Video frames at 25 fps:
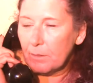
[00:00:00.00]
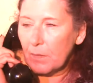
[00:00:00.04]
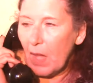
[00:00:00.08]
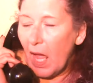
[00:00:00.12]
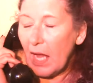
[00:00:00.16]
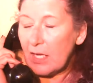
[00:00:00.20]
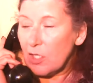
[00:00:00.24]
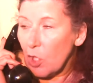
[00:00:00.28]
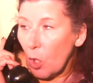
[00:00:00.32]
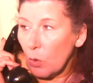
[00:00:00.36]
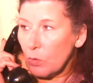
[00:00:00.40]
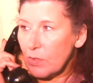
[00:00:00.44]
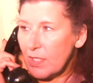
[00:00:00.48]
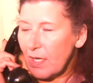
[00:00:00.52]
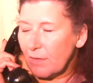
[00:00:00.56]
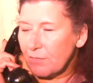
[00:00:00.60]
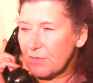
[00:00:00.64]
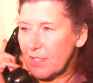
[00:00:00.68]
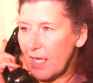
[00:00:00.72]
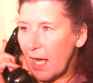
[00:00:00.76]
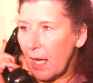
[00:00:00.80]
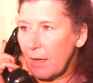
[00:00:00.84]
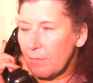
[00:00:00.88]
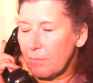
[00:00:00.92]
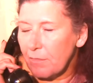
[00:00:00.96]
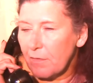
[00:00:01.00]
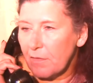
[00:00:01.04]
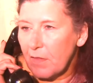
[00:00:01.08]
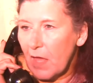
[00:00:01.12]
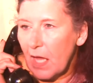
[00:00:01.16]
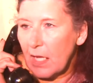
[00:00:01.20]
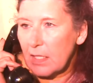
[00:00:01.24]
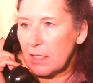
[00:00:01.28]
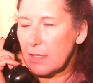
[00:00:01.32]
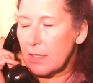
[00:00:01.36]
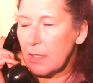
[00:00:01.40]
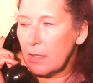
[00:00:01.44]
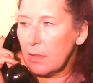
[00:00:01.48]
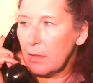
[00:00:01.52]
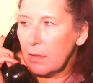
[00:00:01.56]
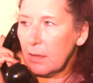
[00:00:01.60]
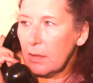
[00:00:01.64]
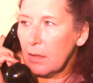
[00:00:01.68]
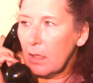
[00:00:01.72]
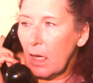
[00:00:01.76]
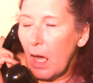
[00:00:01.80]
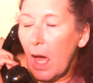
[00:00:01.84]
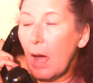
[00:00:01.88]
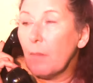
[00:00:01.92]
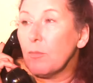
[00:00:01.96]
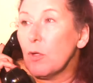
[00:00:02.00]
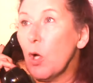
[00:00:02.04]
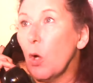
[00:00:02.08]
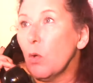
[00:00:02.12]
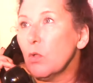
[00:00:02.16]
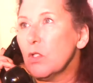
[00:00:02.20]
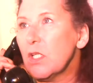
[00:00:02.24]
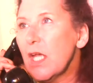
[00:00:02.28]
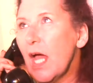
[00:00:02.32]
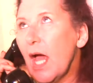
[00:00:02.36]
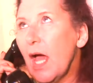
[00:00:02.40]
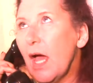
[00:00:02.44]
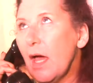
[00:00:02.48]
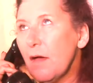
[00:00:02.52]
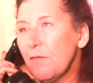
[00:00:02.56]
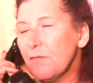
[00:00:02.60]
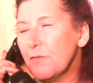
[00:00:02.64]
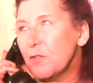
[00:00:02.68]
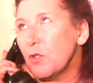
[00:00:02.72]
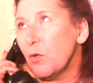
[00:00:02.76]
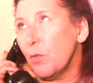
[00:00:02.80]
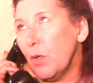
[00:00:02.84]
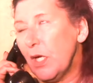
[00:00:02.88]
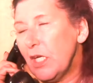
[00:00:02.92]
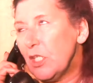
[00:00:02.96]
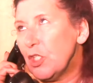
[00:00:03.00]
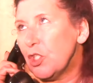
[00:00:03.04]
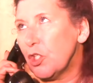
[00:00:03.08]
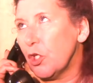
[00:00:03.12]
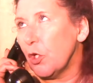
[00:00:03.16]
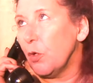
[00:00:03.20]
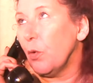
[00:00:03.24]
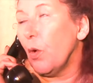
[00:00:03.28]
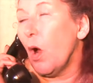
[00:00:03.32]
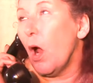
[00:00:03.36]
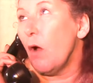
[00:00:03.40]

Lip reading: I don't have time for that. I'm going to have to issue